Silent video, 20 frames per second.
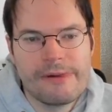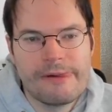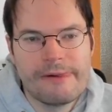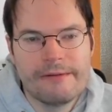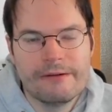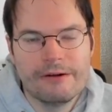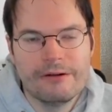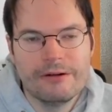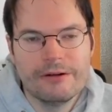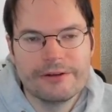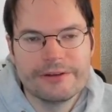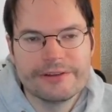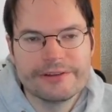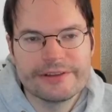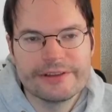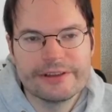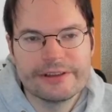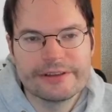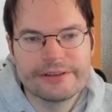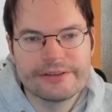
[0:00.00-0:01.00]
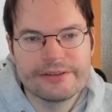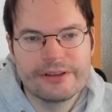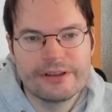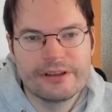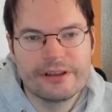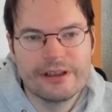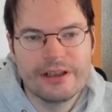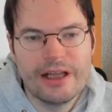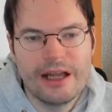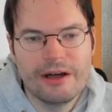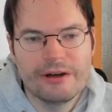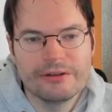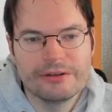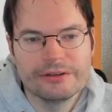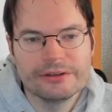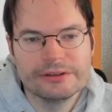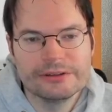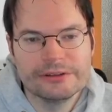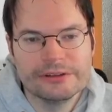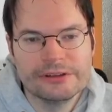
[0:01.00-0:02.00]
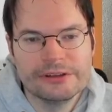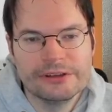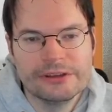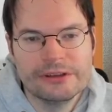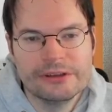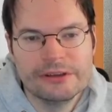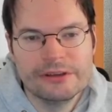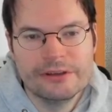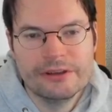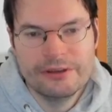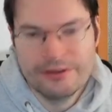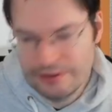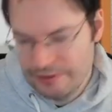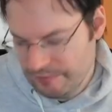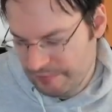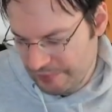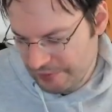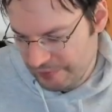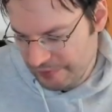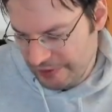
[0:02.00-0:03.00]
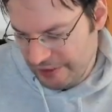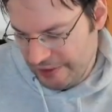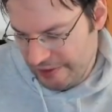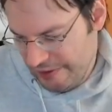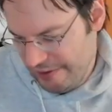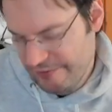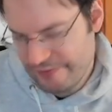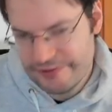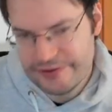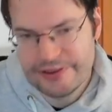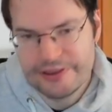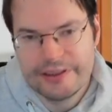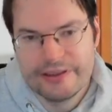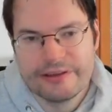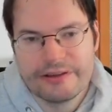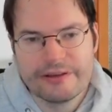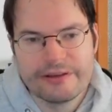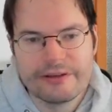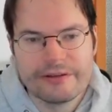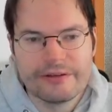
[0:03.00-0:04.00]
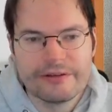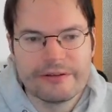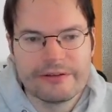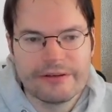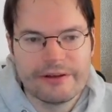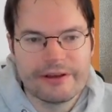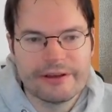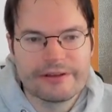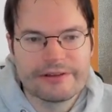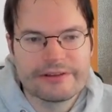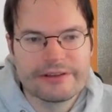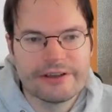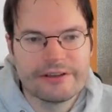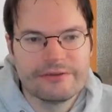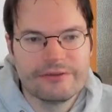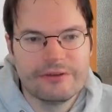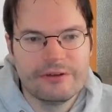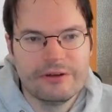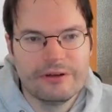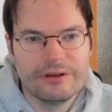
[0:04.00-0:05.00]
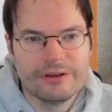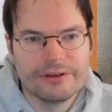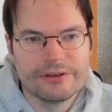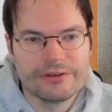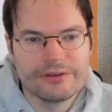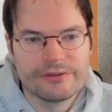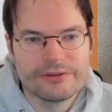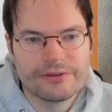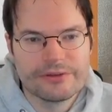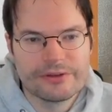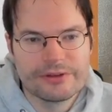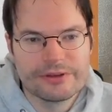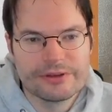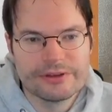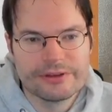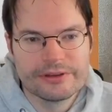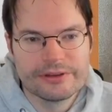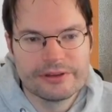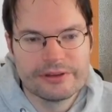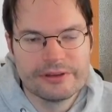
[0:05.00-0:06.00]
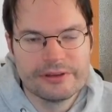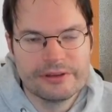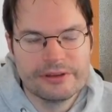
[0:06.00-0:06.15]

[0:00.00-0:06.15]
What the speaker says: All these things are allowed. But we have seen things that fall into certain